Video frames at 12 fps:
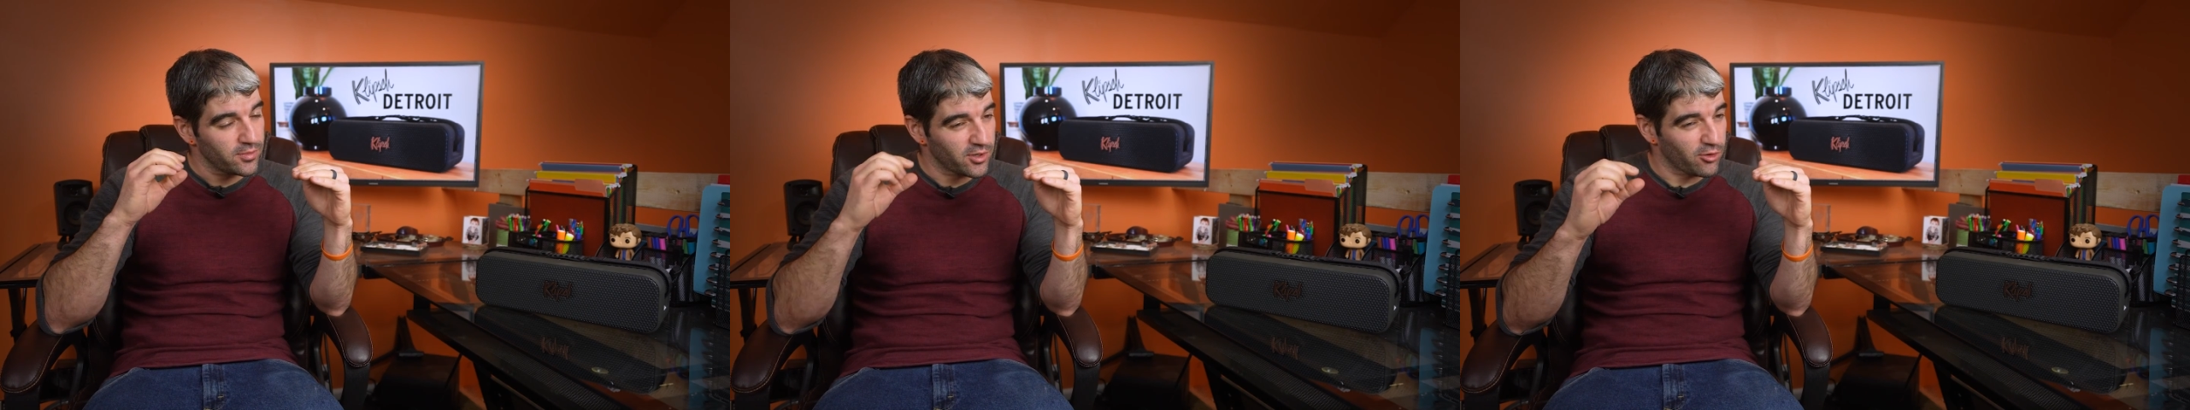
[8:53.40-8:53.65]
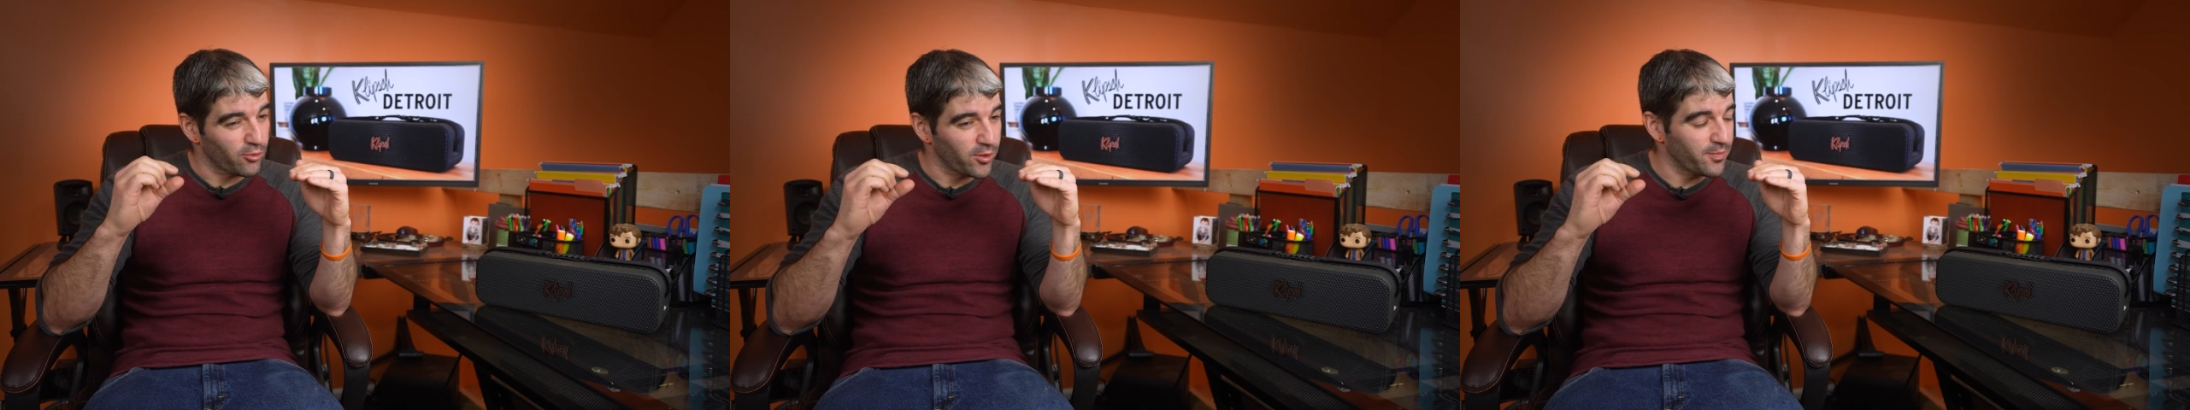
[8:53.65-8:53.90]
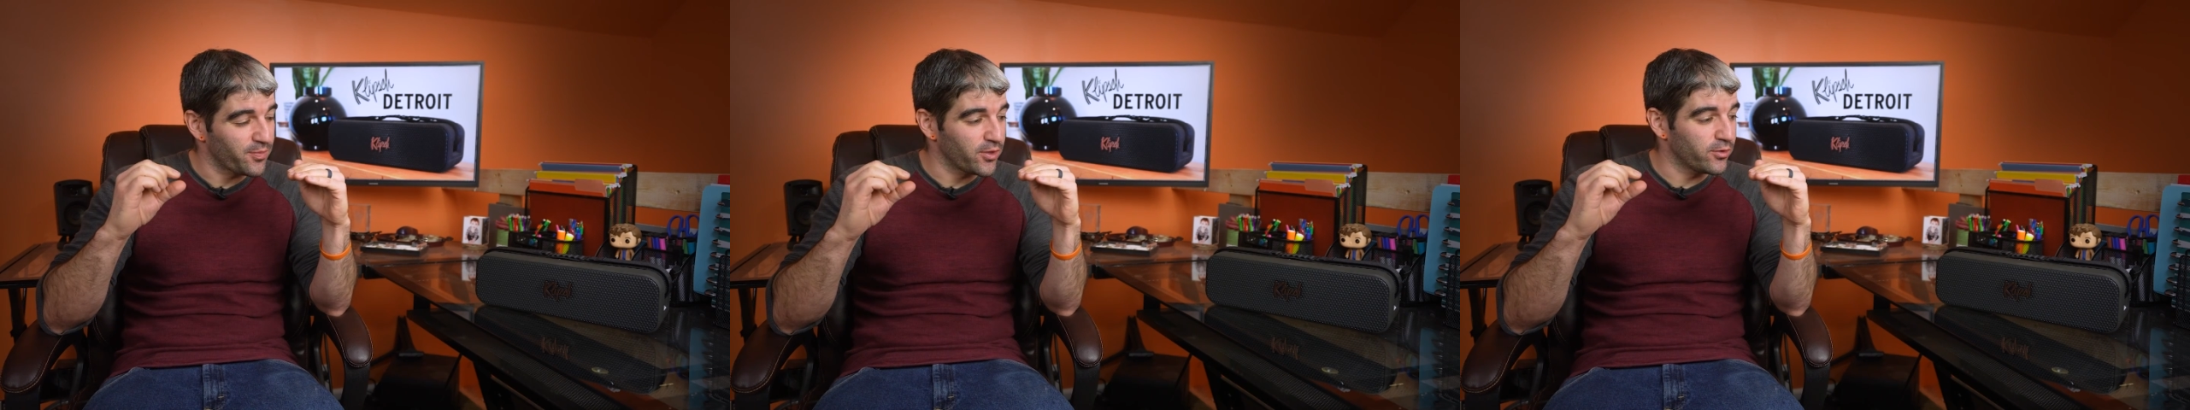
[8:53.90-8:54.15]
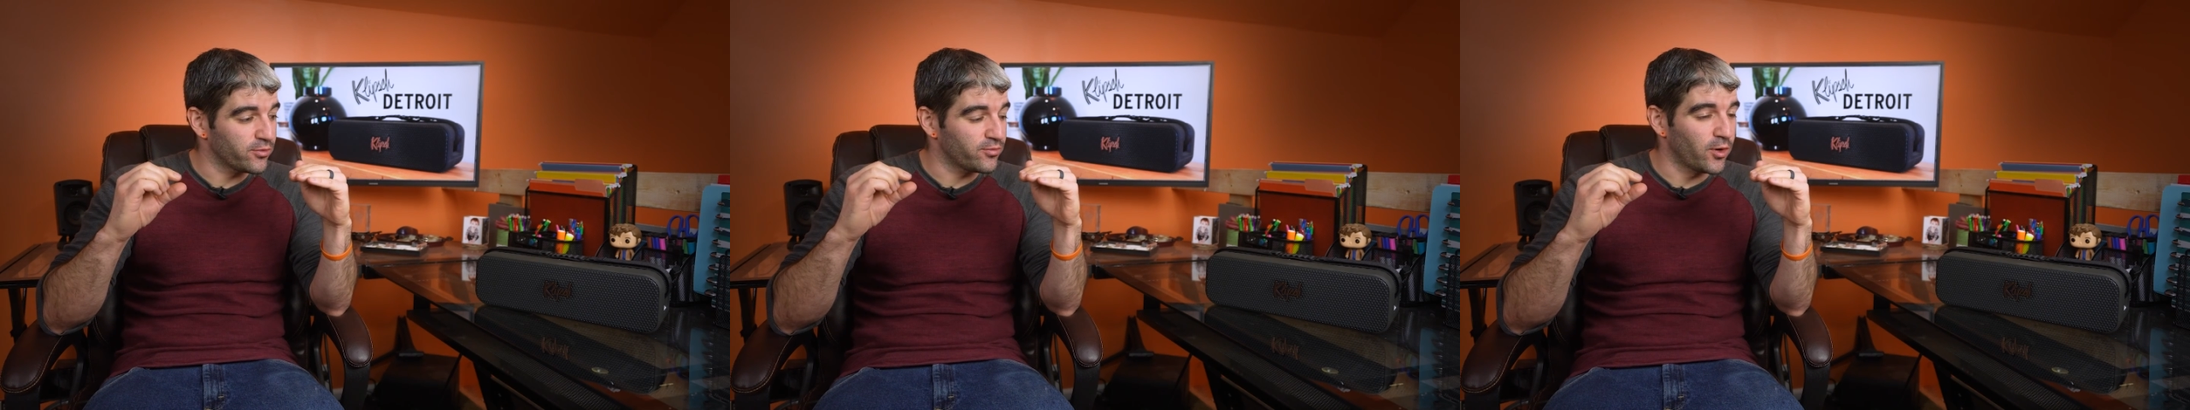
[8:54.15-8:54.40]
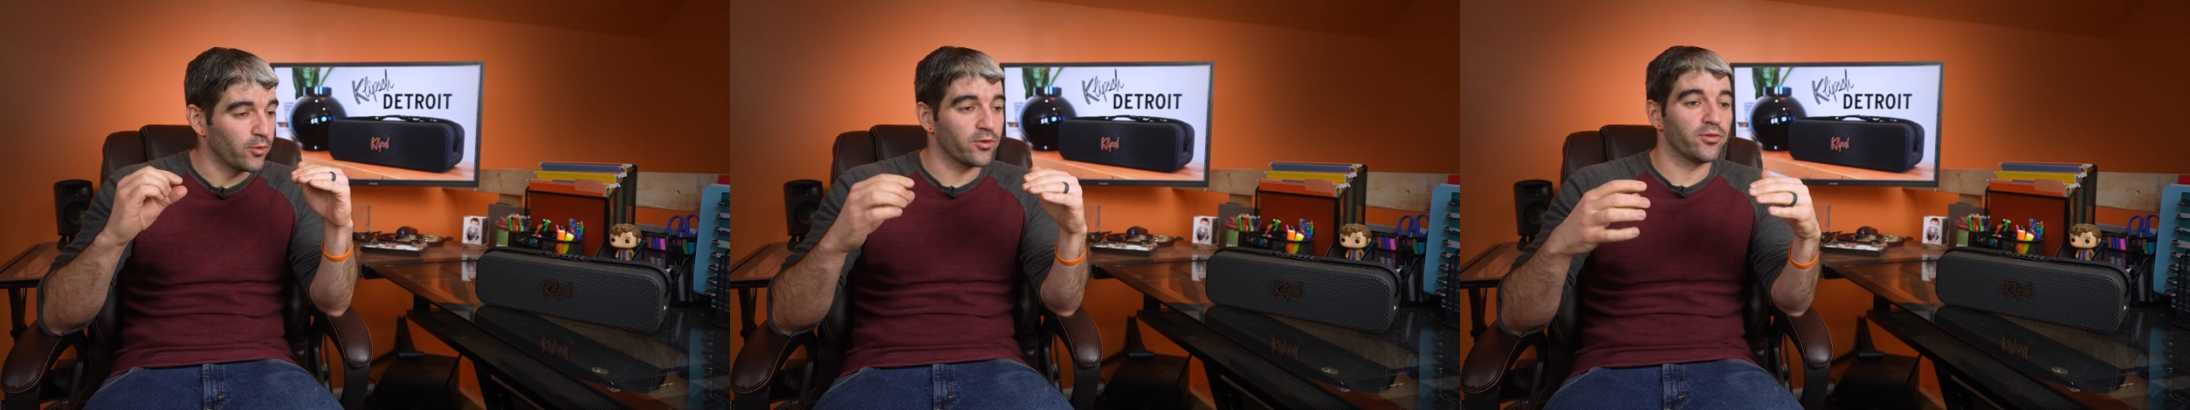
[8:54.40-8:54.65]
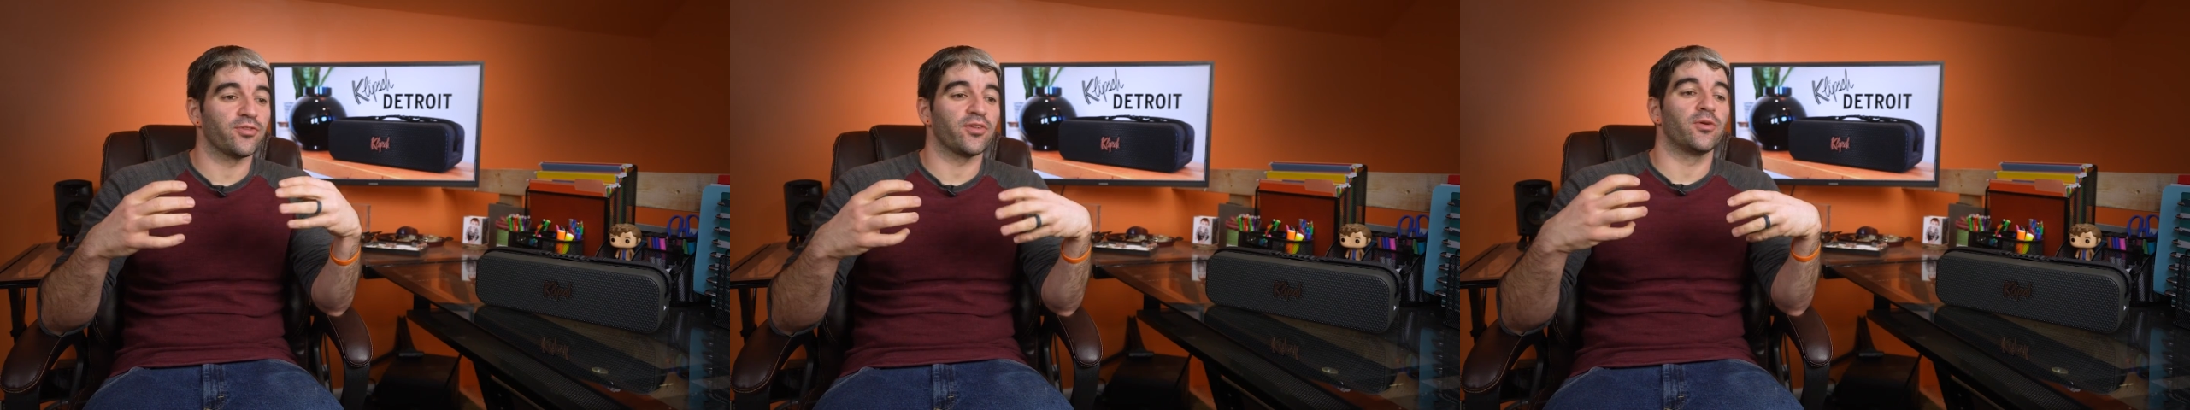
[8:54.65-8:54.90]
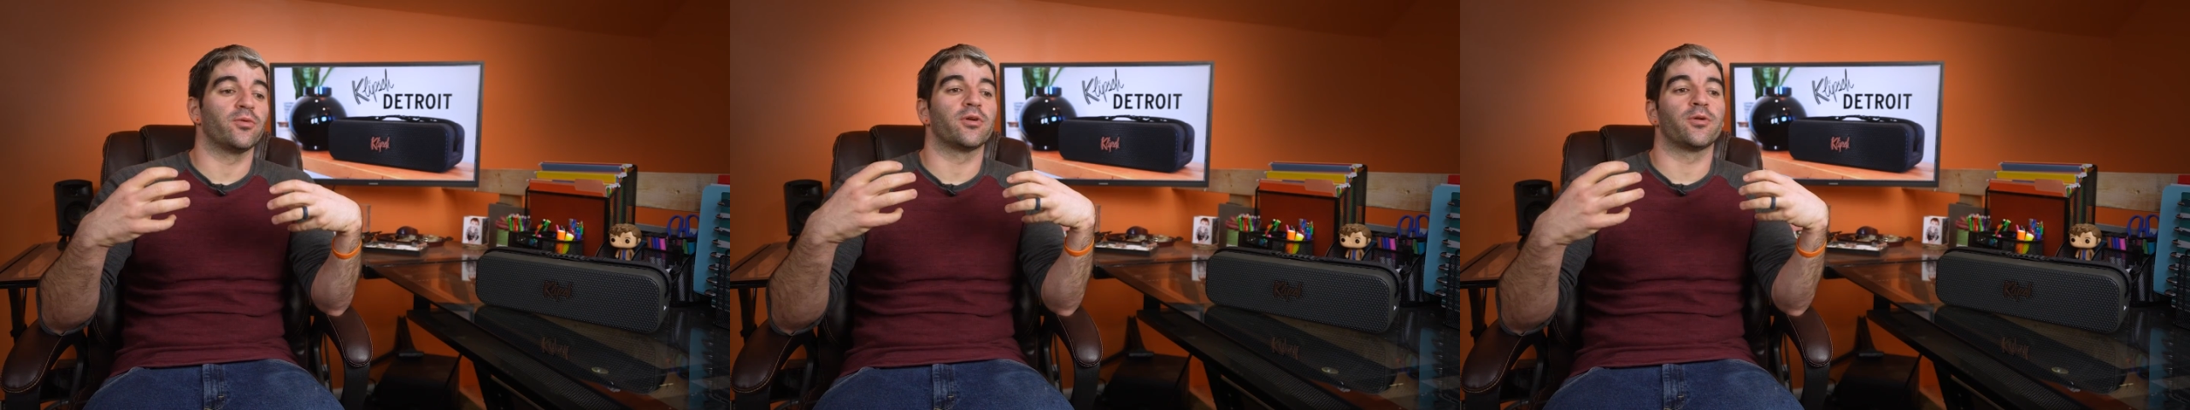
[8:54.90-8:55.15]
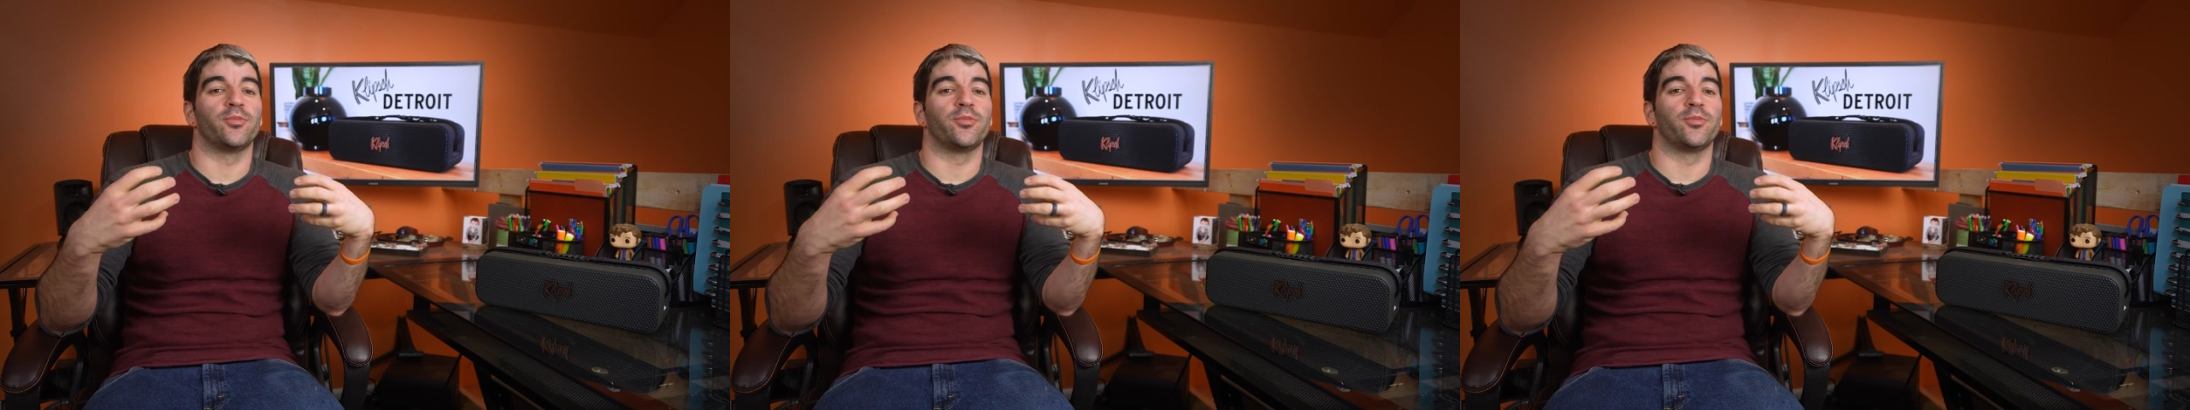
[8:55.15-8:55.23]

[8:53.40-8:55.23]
crimp those vocals in order to